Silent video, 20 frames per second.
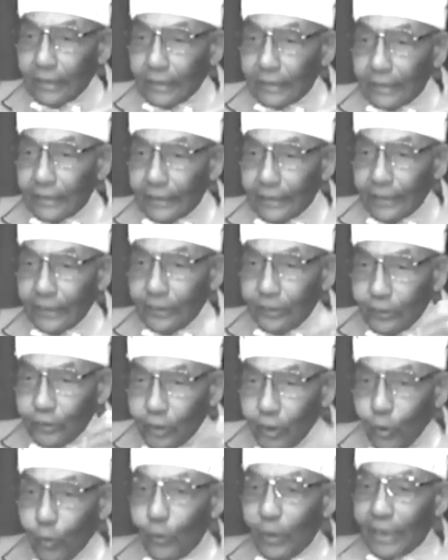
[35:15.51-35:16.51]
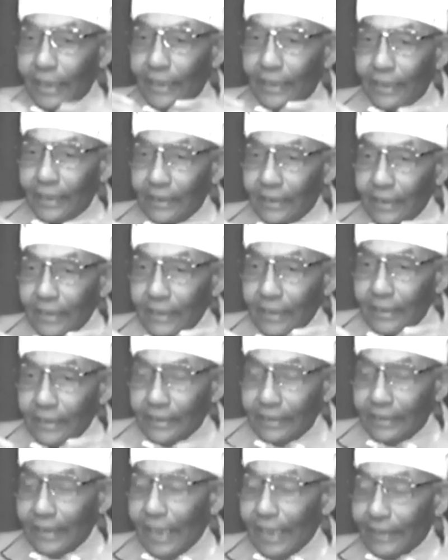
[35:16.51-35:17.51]
in your head
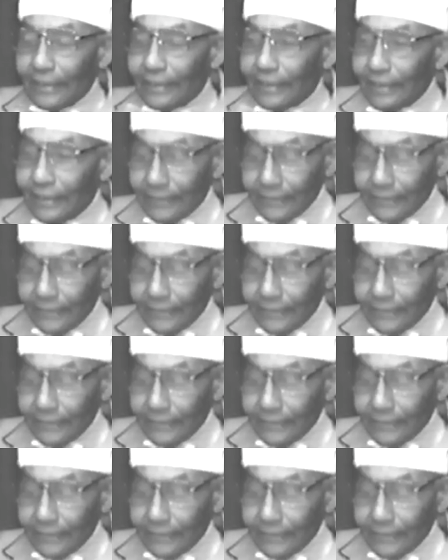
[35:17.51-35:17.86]
like it